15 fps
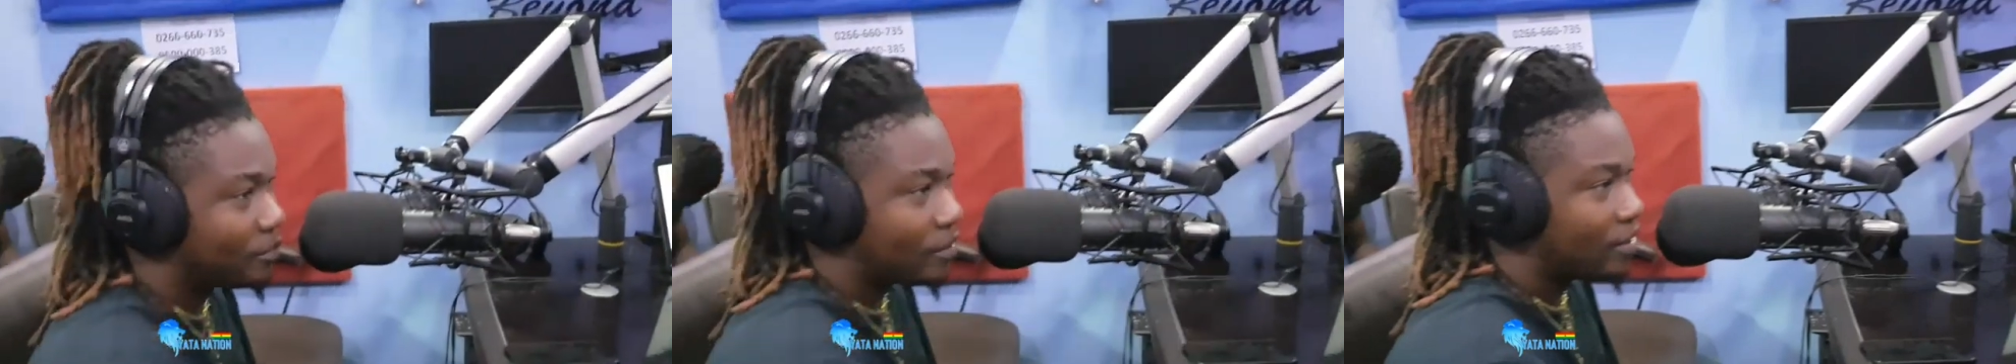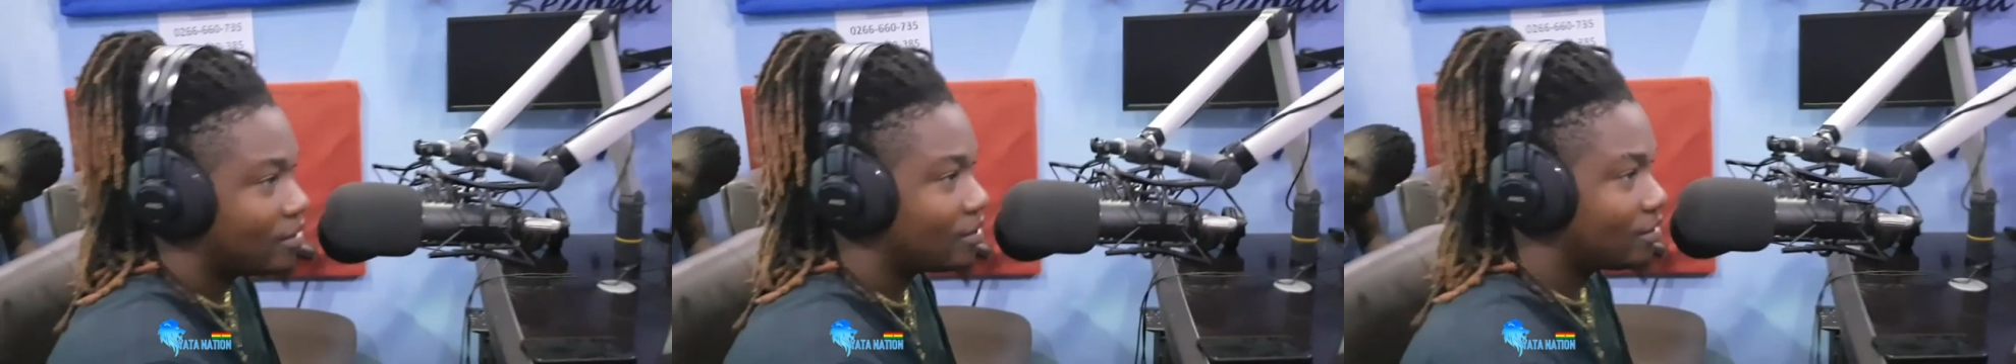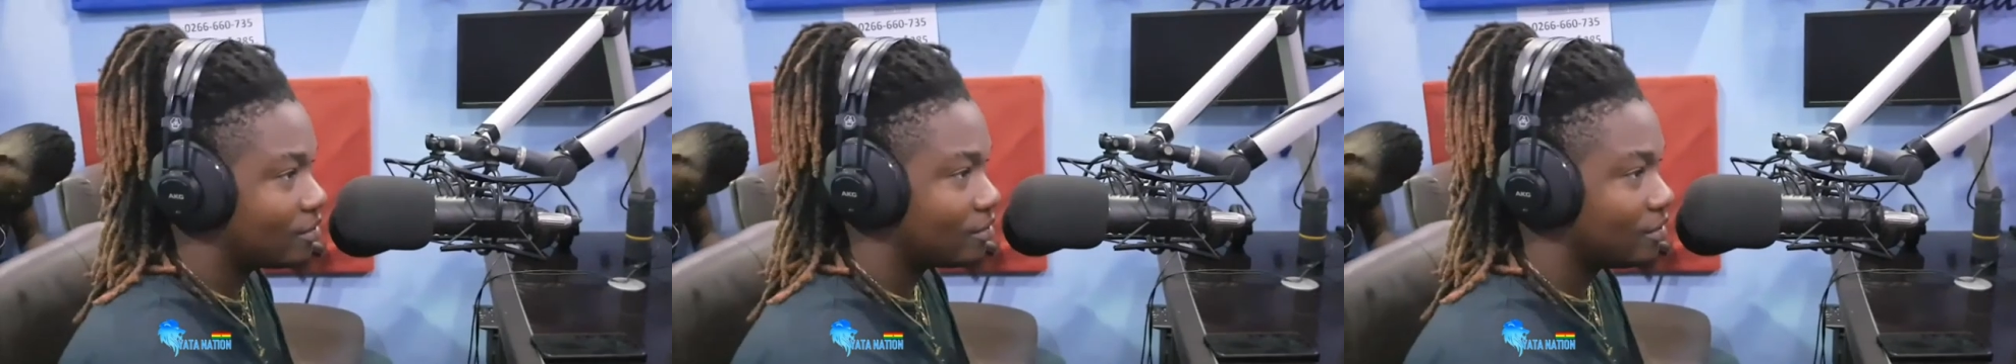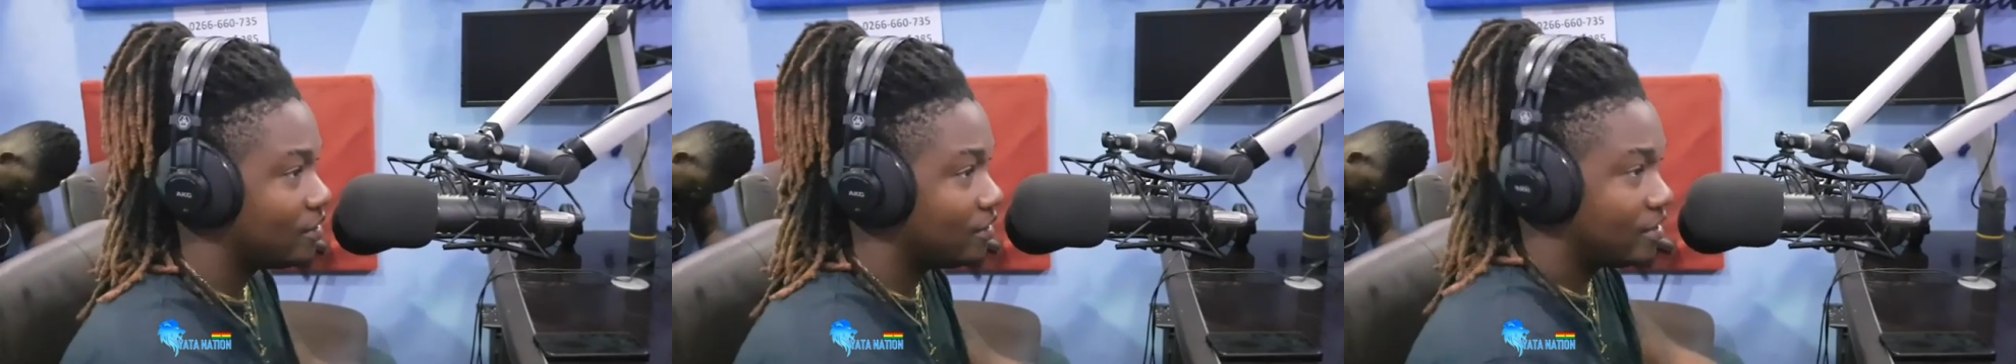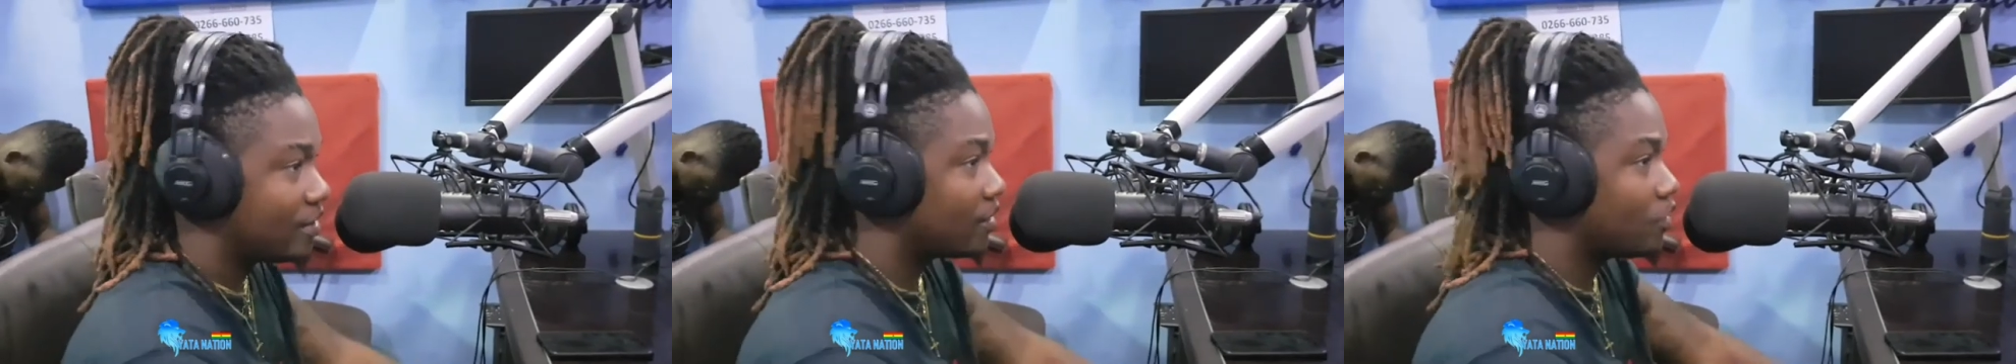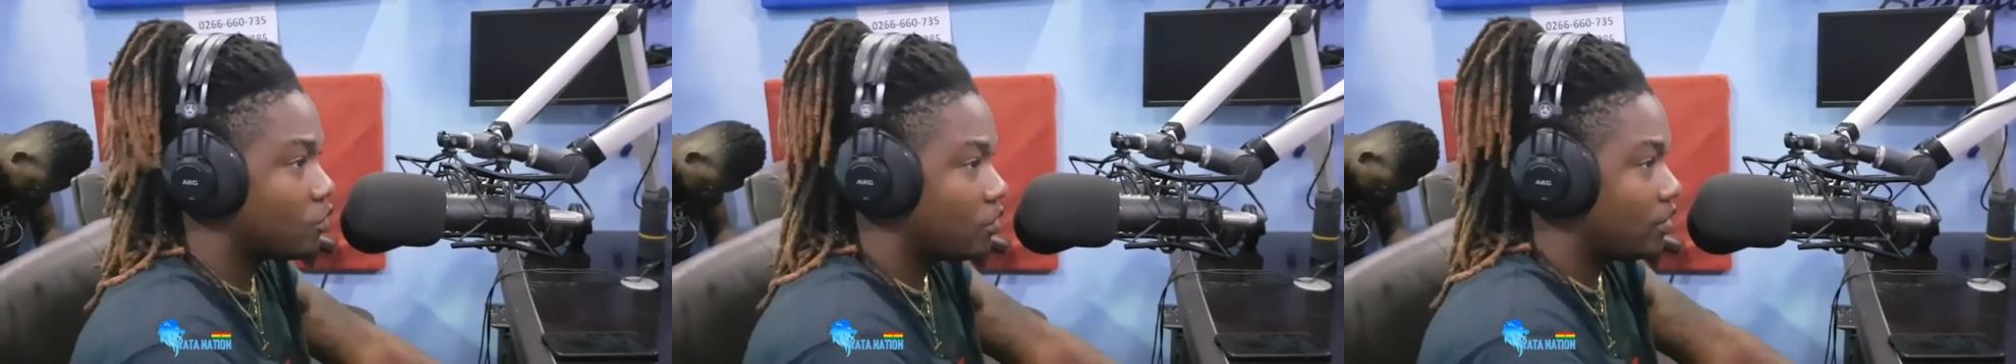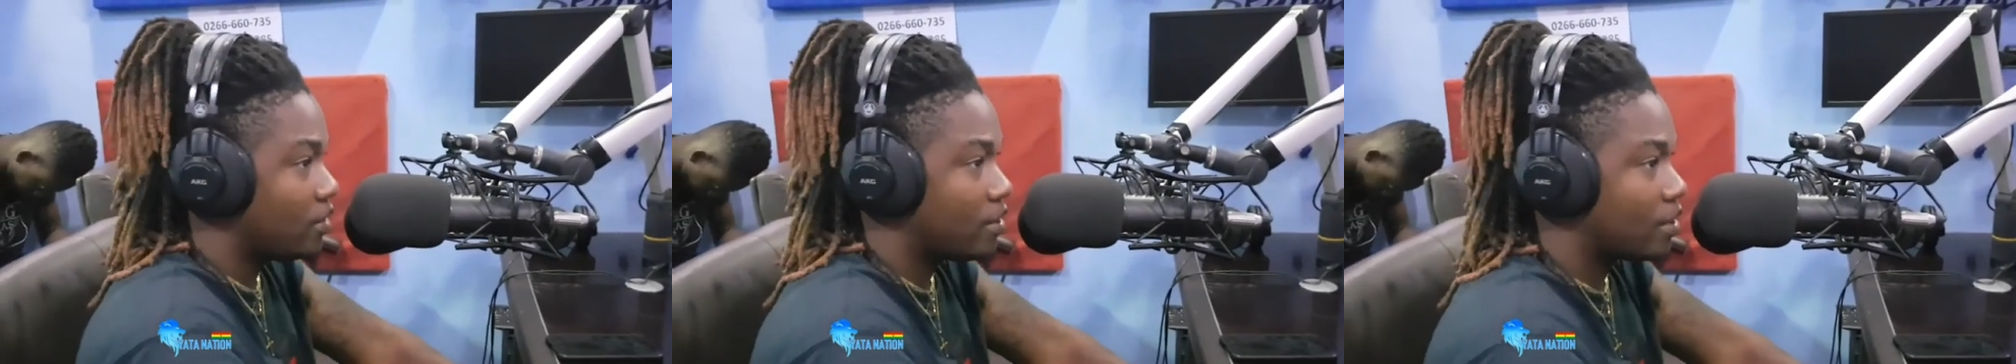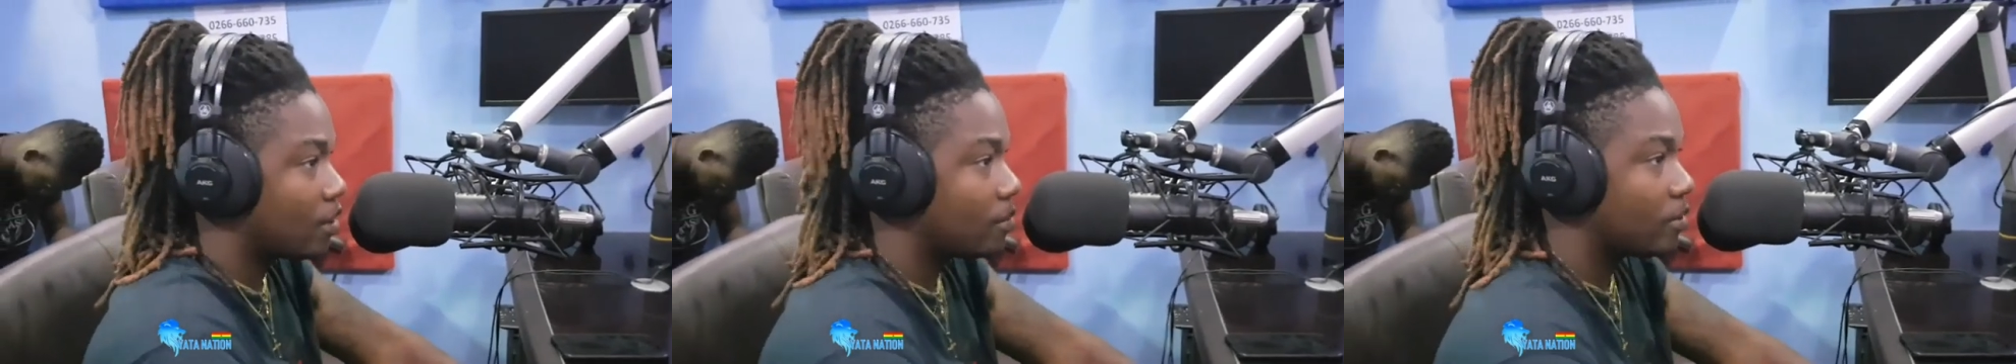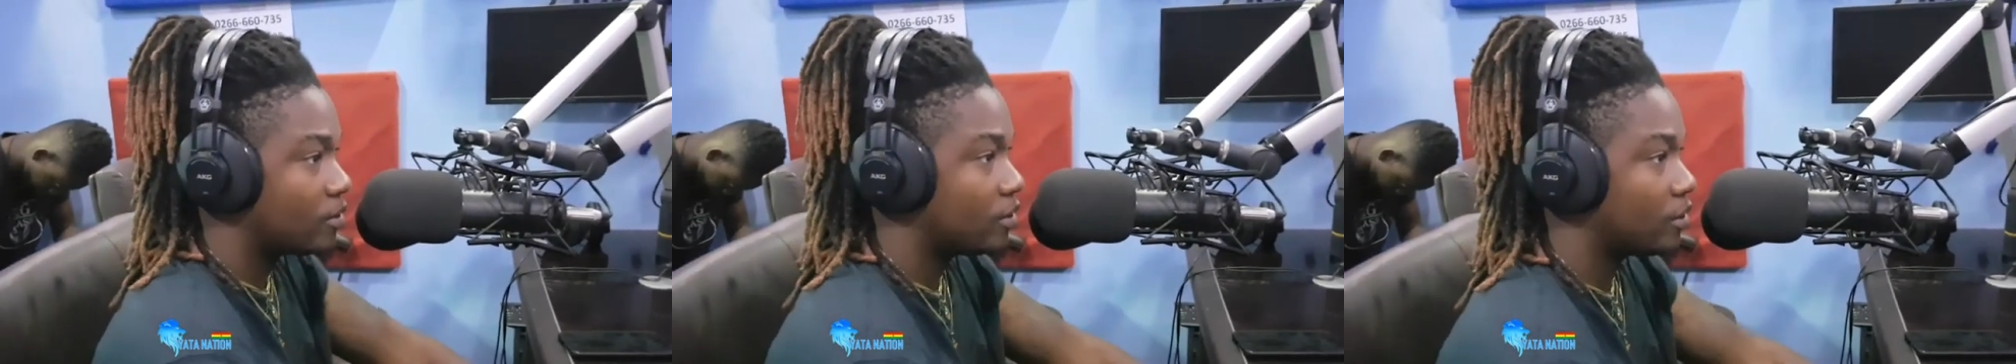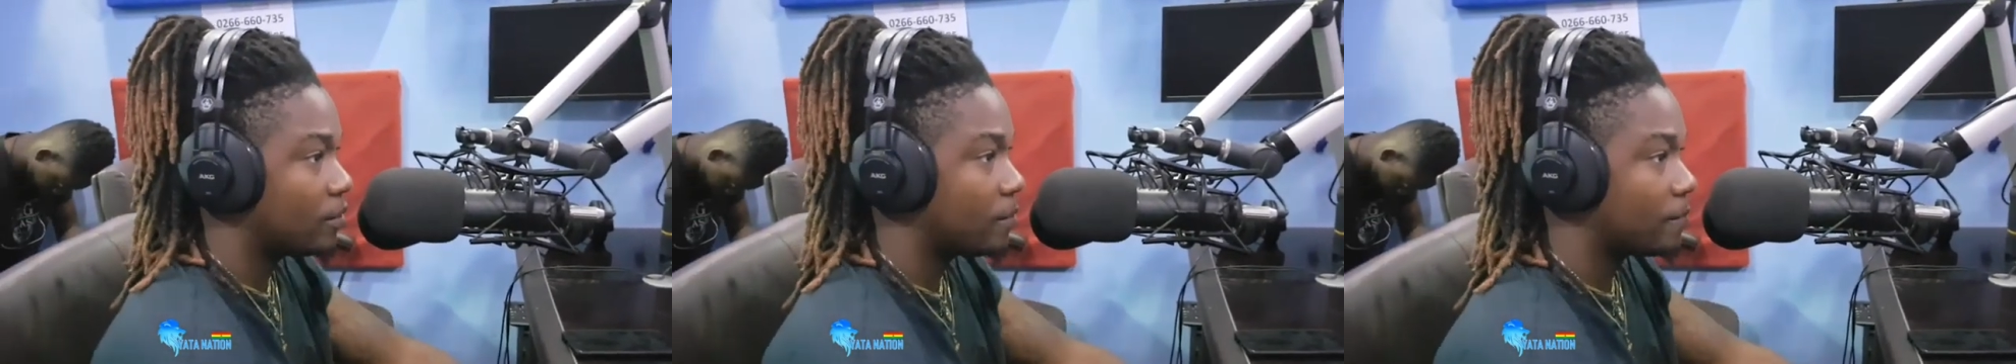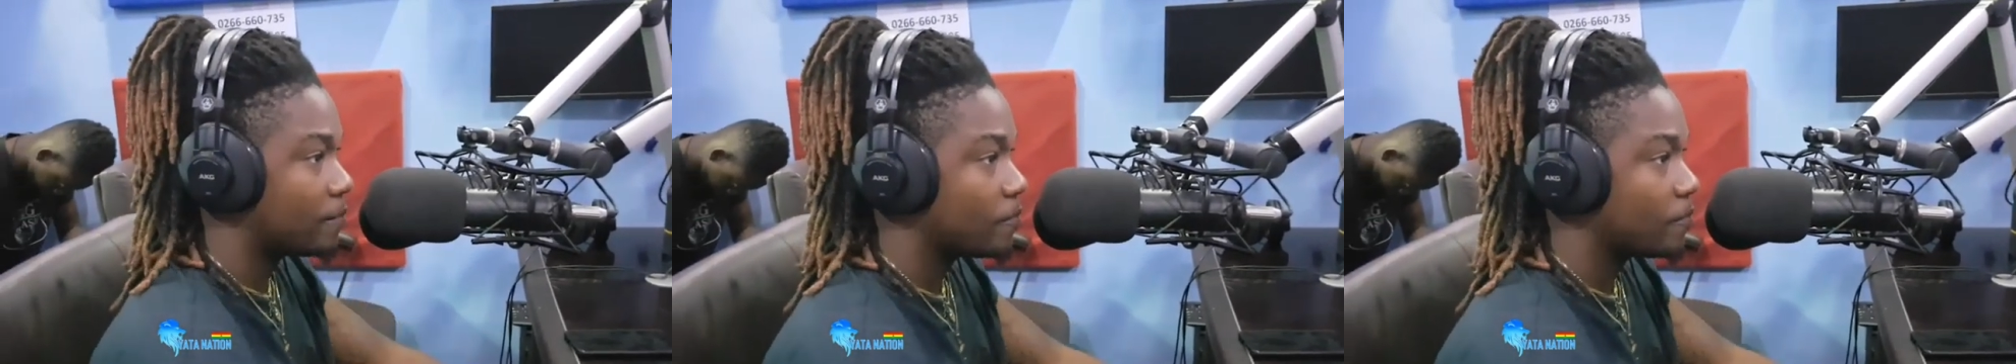place. He didn't know anything about it.